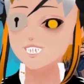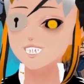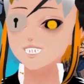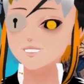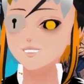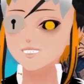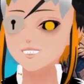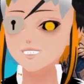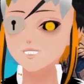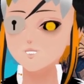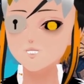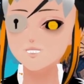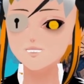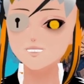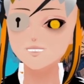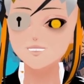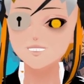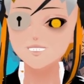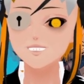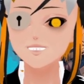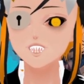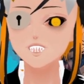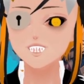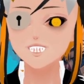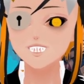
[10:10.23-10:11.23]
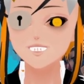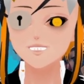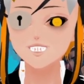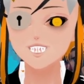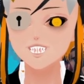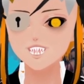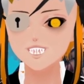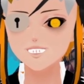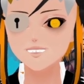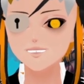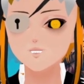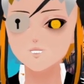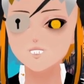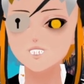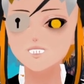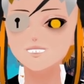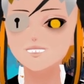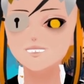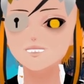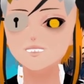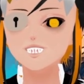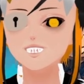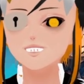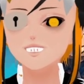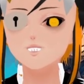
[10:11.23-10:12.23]
But even if you don't have a bunch of
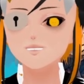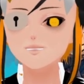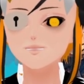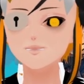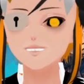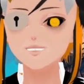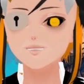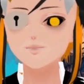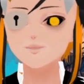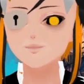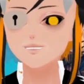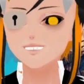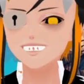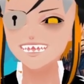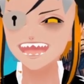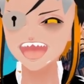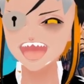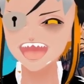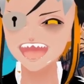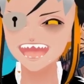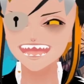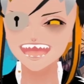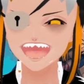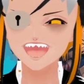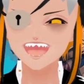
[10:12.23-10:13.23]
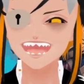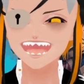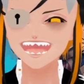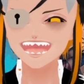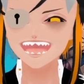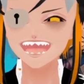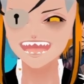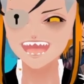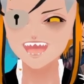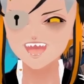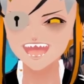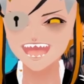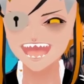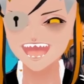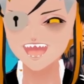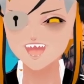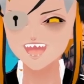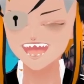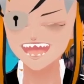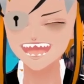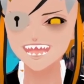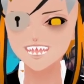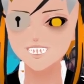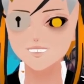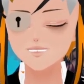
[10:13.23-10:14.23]
death rattles, it's also incredibly
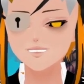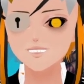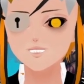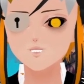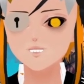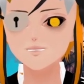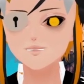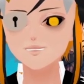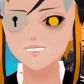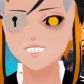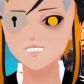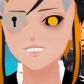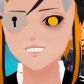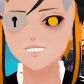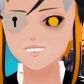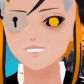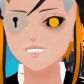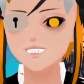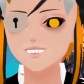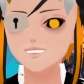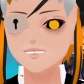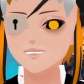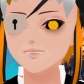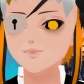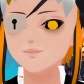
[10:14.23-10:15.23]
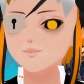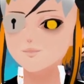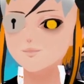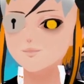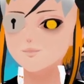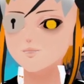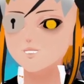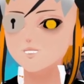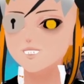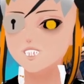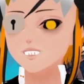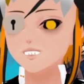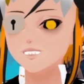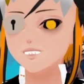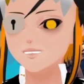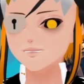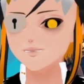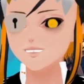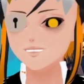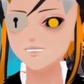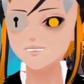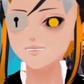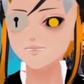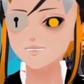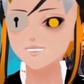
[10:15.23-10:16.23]
good because you're generating corpse
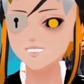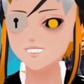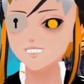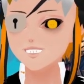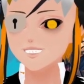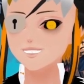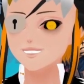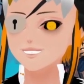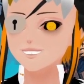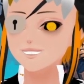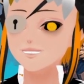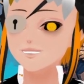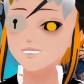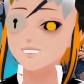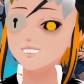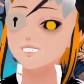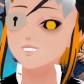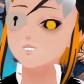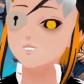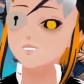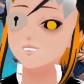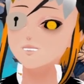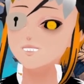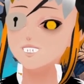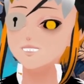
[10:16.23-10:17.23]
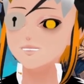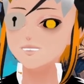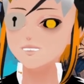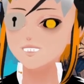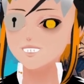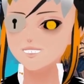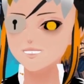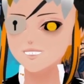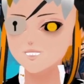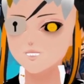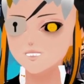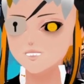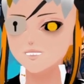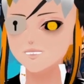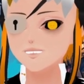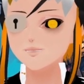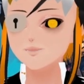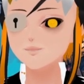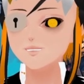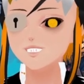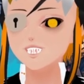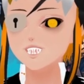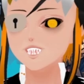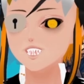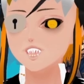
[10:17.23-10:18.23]
synergy and you're destroying your
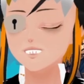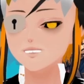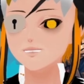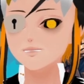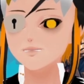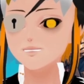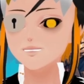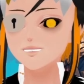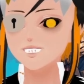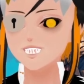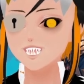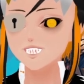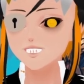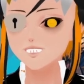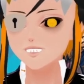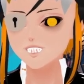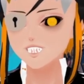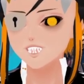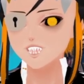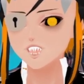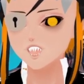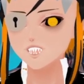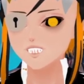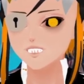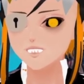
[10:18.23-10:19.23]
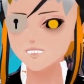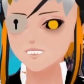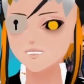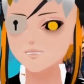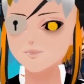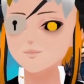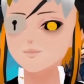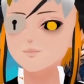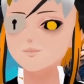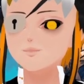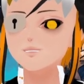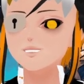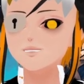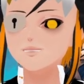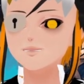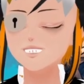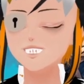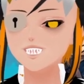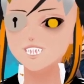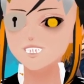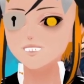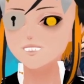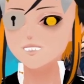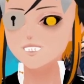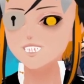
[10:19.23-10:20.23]
opponent's entire board. This
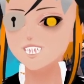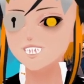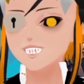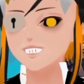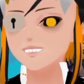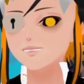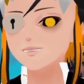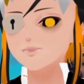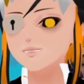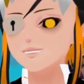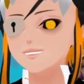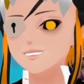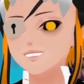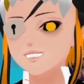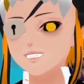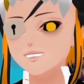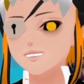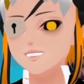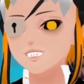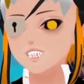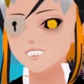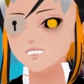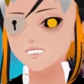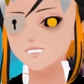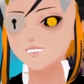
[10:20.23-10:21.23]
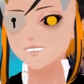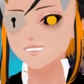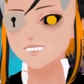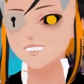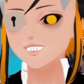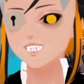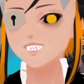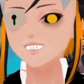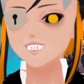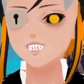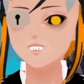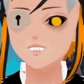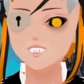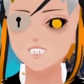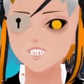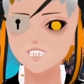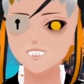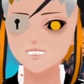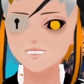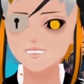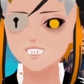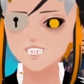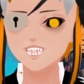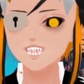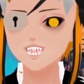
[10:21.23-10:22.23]
counteracts any jailer deck that your
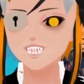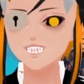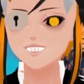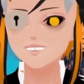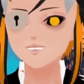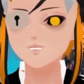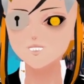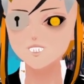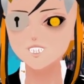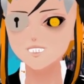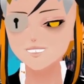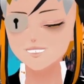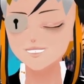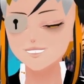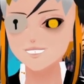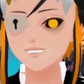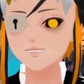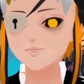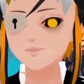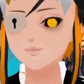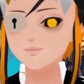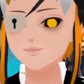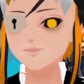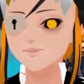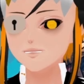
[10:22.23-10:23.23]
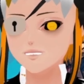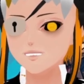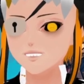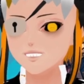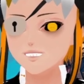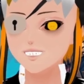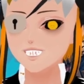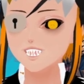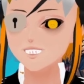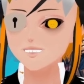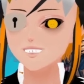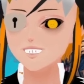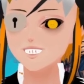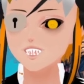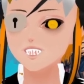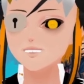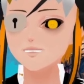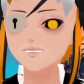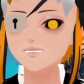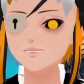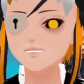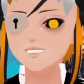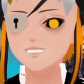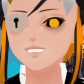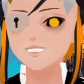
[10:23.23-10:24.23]
opponent might actually play. Sure, it does cost
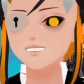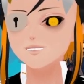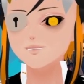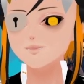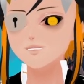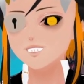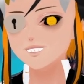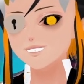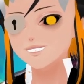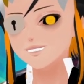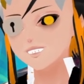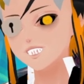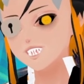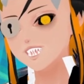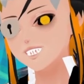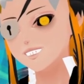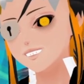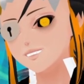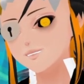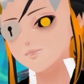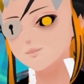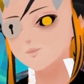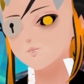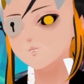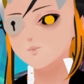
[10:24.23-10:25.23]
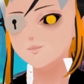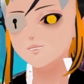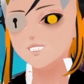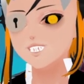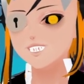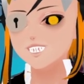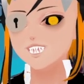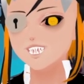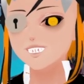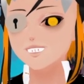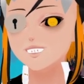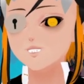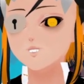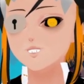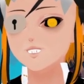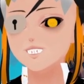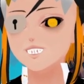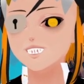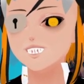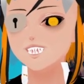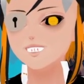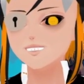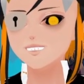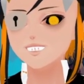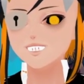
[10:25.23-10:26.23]
8 mana, but I do think
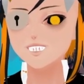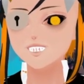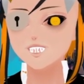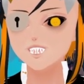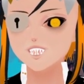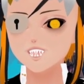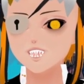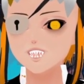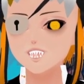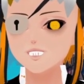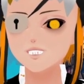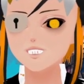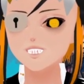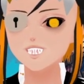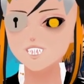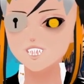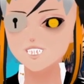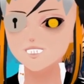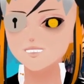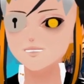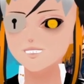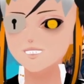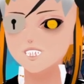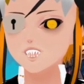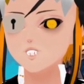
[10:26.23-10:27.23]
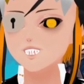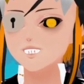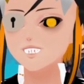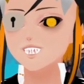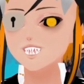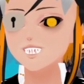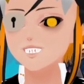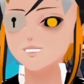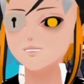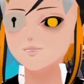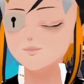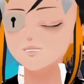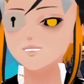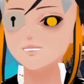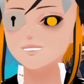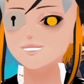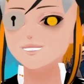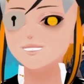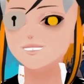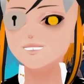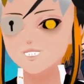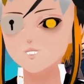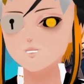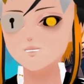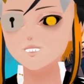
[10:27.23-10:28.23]
this card will probably see a lot of
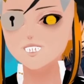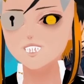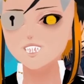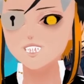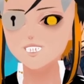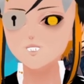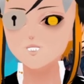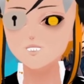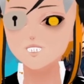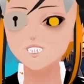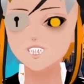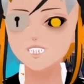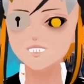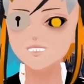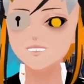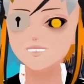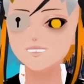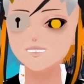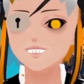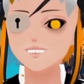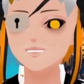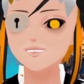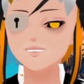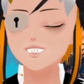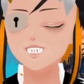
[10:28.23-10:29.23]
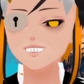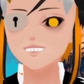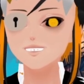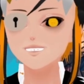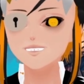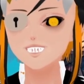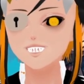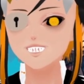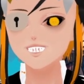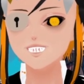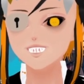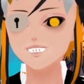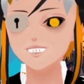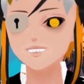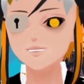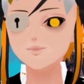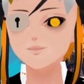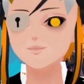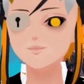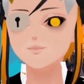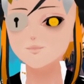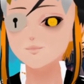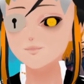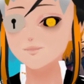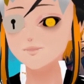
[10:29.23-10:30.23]
play in a pure Blood Death Knight deck,
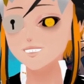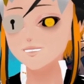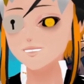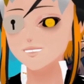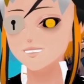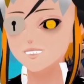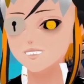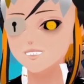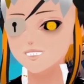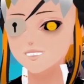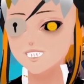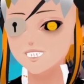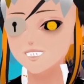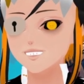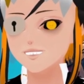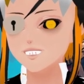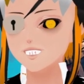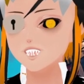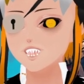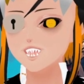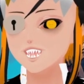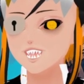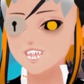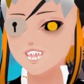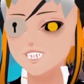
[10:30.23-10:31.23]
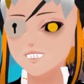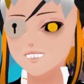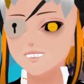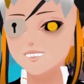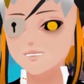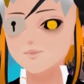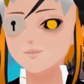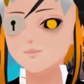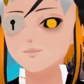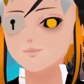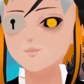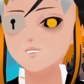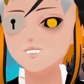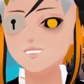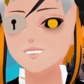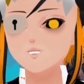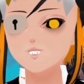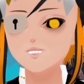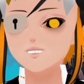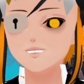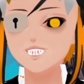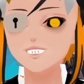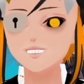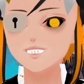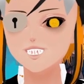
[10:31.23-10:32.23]
which is the reason why with
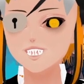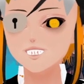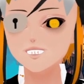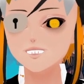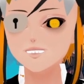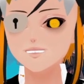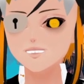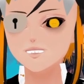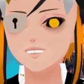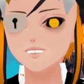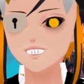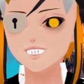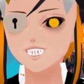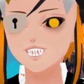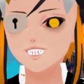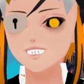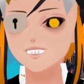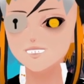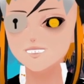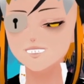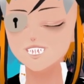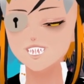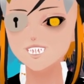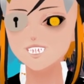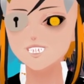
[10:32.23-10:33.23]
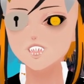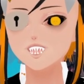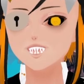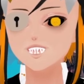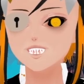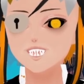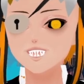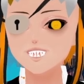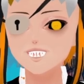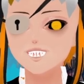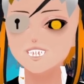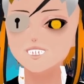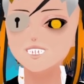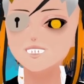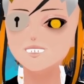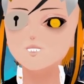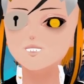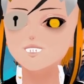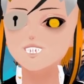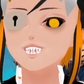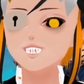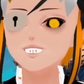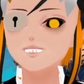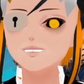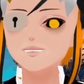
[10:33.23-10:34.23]
one of the earlier cards, I thought that card would
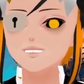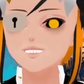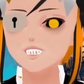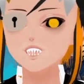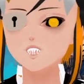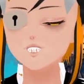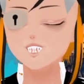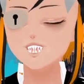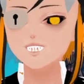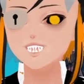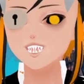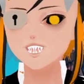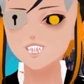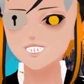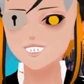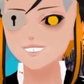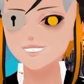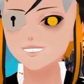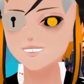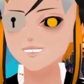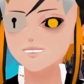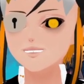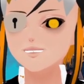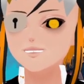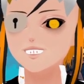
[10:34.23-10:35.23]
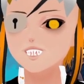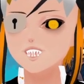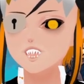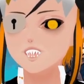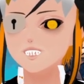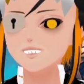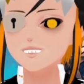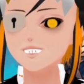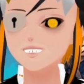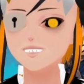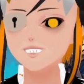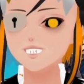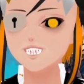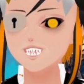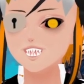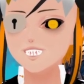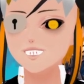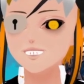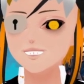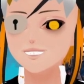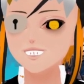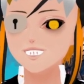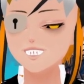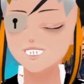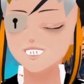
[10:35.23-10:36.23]
not see a lot of play in a Blood Death Knight
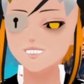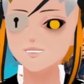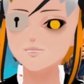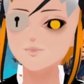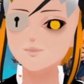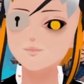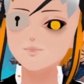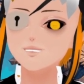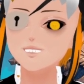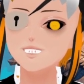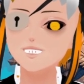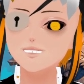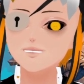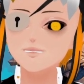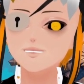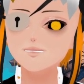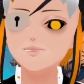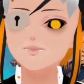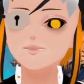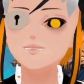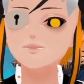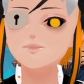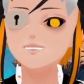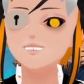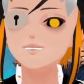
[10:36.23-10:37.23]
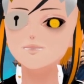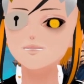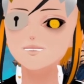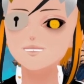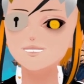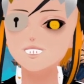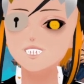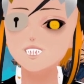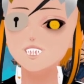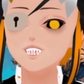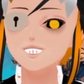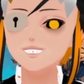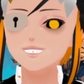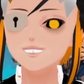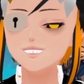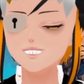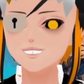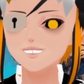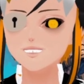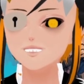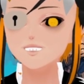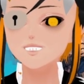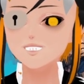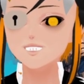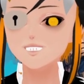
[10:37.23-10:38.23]
deck, because this is just a way
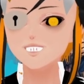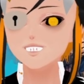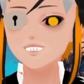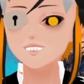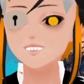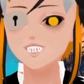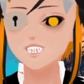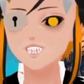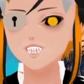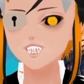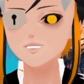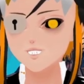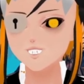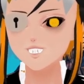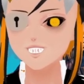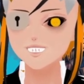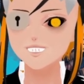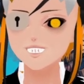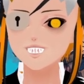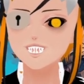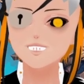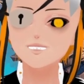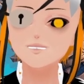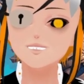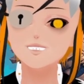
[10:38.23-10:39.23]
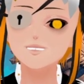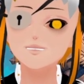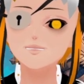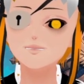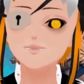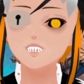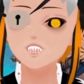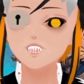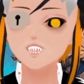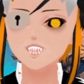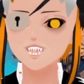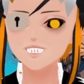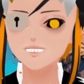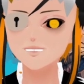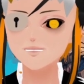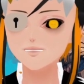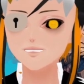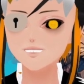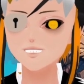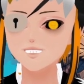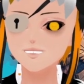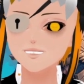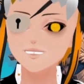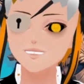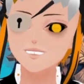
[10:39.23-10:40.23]
better 8-drop. It gets you so much
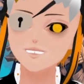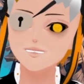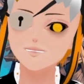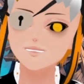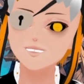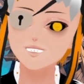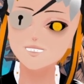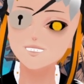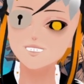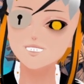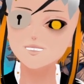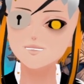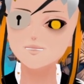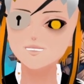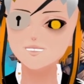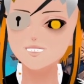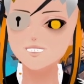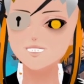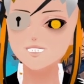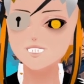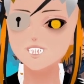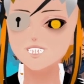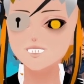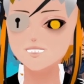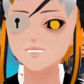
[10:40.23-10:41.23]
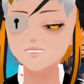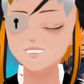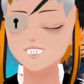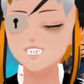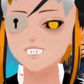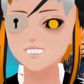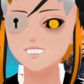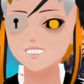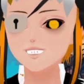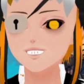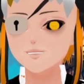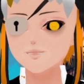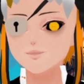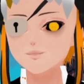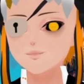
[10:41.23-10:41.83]
advantage, it isn't even funny.